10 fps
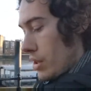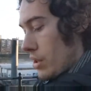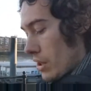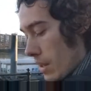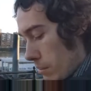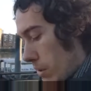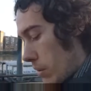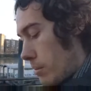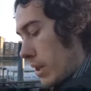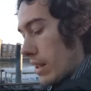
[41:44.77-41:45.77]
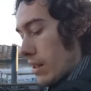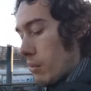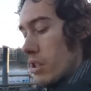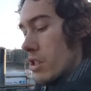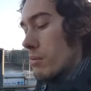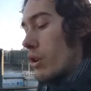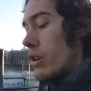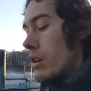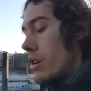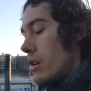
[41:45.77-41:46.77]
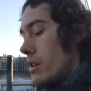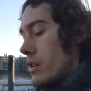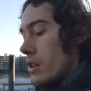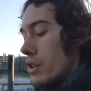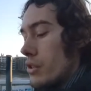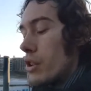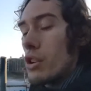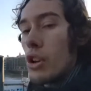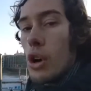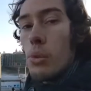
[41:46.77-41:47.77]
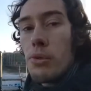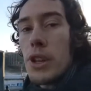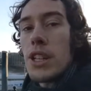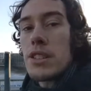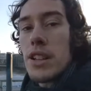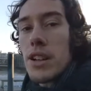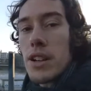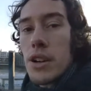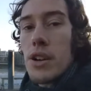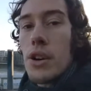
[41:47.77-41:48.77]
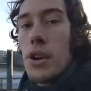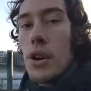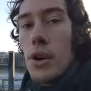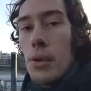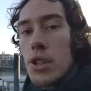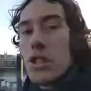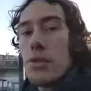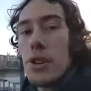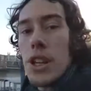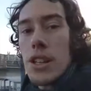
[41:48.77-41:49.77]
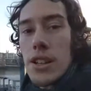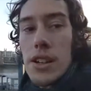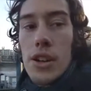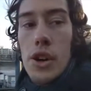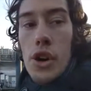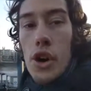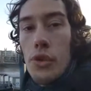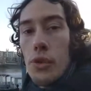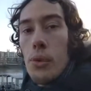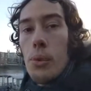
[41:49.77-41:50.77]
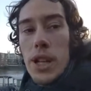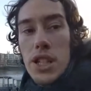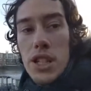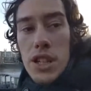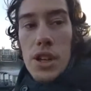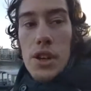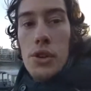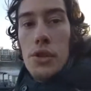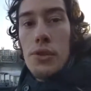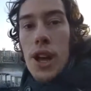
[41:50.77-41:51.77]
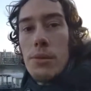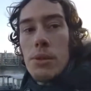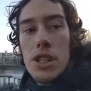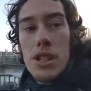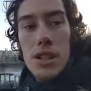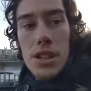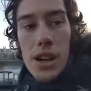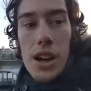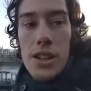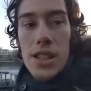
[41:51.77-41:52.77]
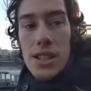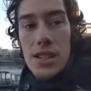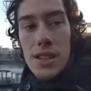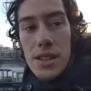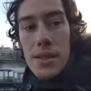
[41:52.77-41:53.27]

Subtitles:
So let me repeat that once more. The Globe Theatre was the theatre of which famous artist?